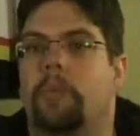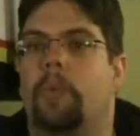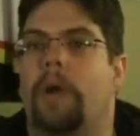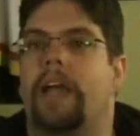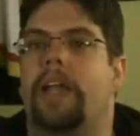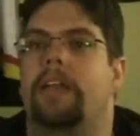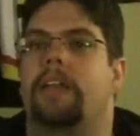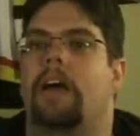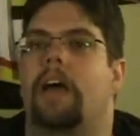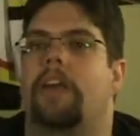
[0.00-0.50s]

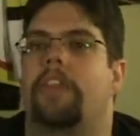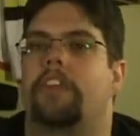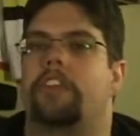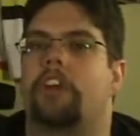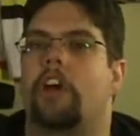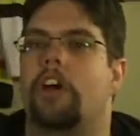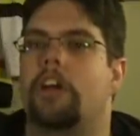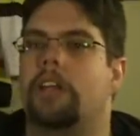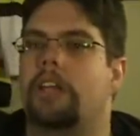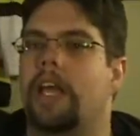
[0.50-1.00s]
when The
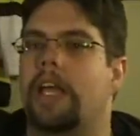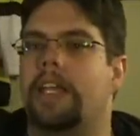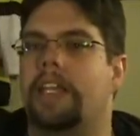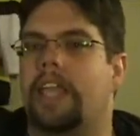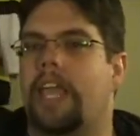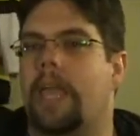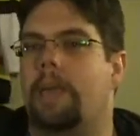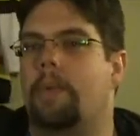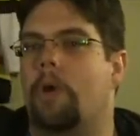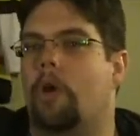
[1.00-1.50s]
Dark Knight
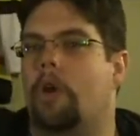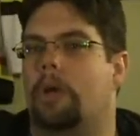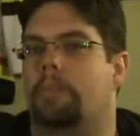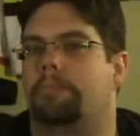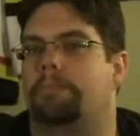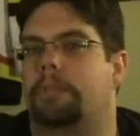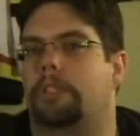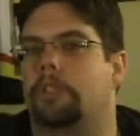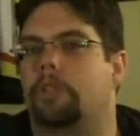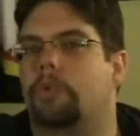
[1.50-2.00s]
came out
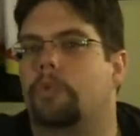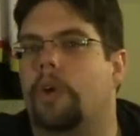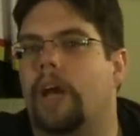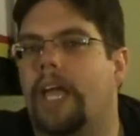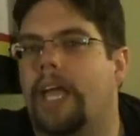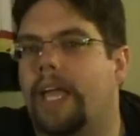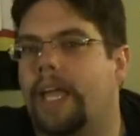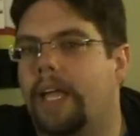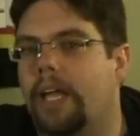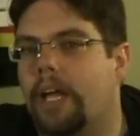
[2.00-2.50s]
on
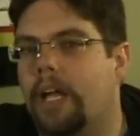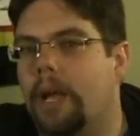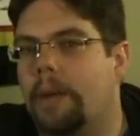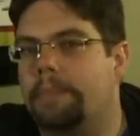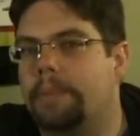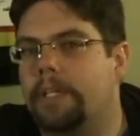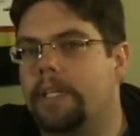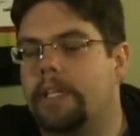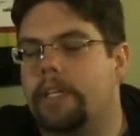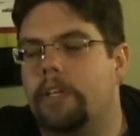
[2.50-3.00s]
Blu-ray a
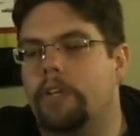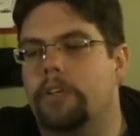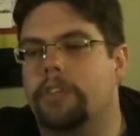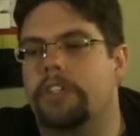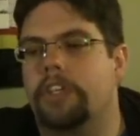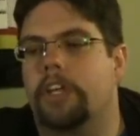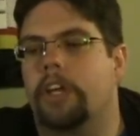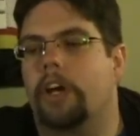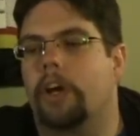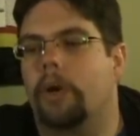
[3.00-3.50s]
couple of
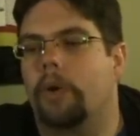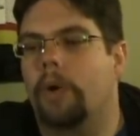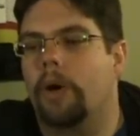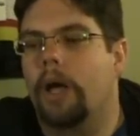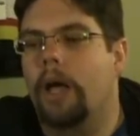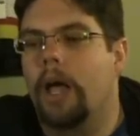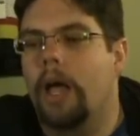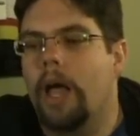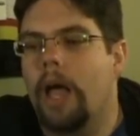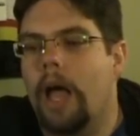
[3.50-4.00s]
years ago.
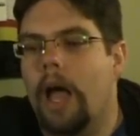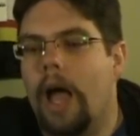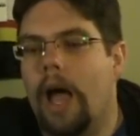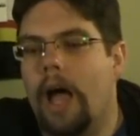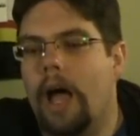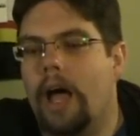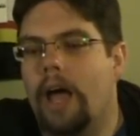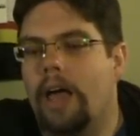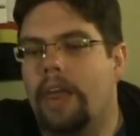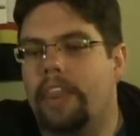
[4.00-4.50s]

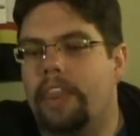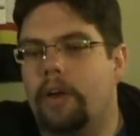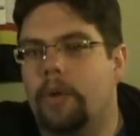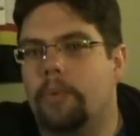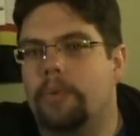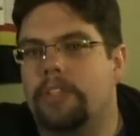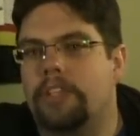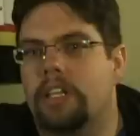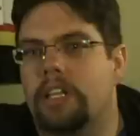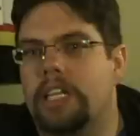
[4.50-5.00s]
There
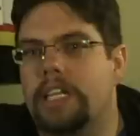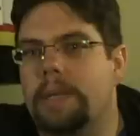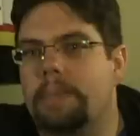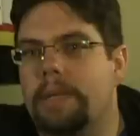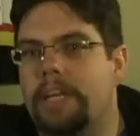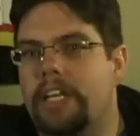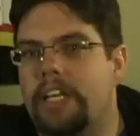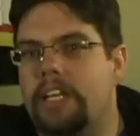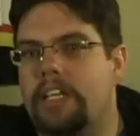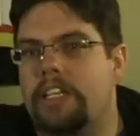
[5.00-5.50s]
was a
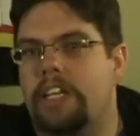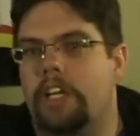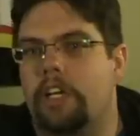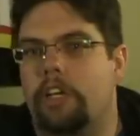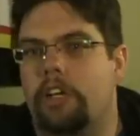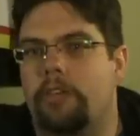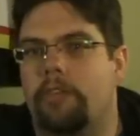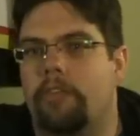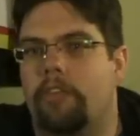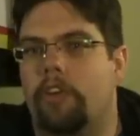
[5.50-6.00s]
limited
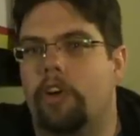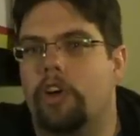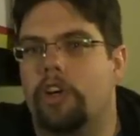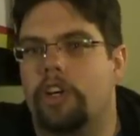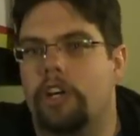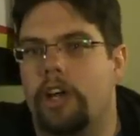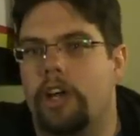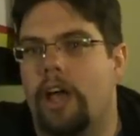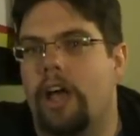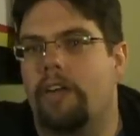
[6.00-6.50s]
edition
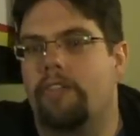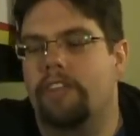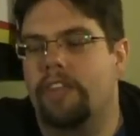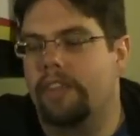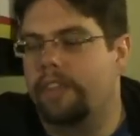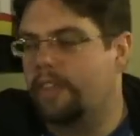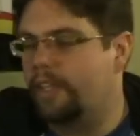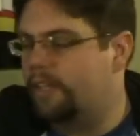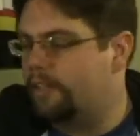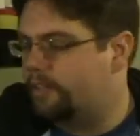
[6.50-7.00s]
version of
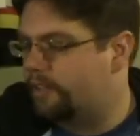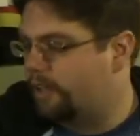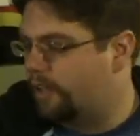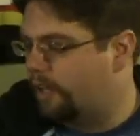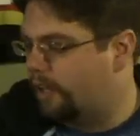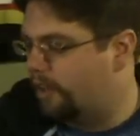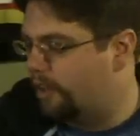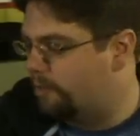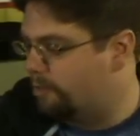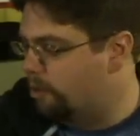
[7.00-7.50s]
it that
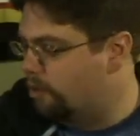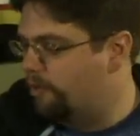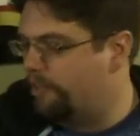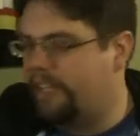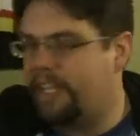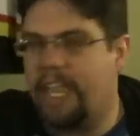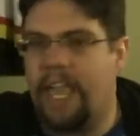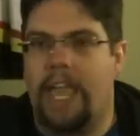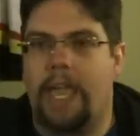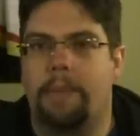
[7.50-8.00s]
the
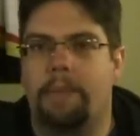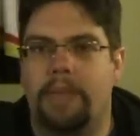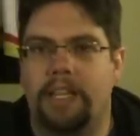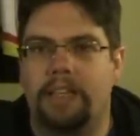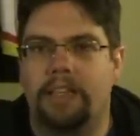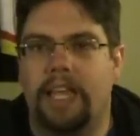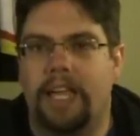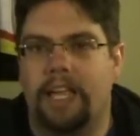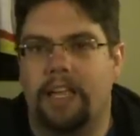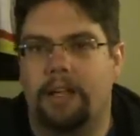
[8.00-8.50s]
movie came
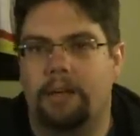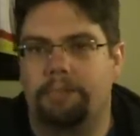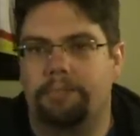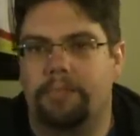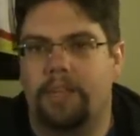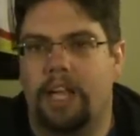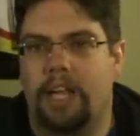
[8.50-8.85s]
in like a